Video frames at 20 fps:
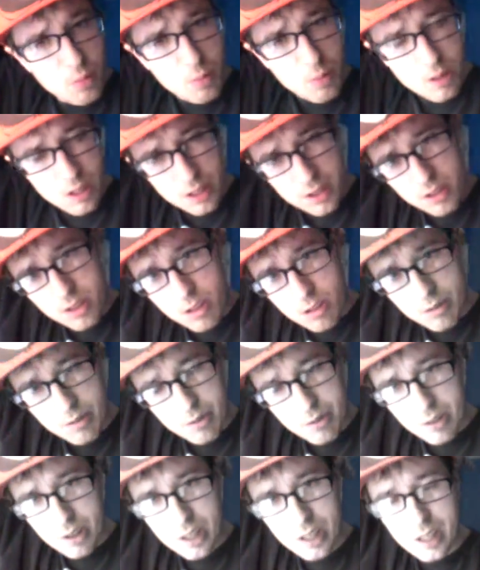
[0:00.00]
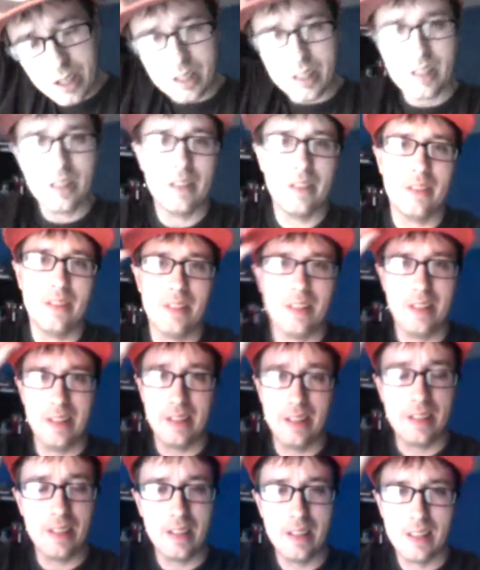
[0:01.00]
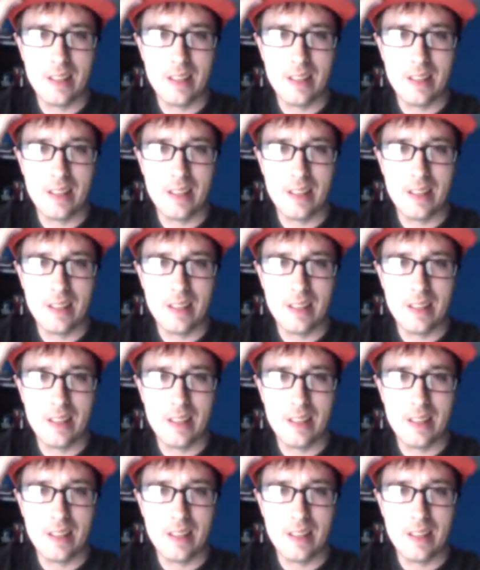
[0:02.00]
what the fuck? It's like,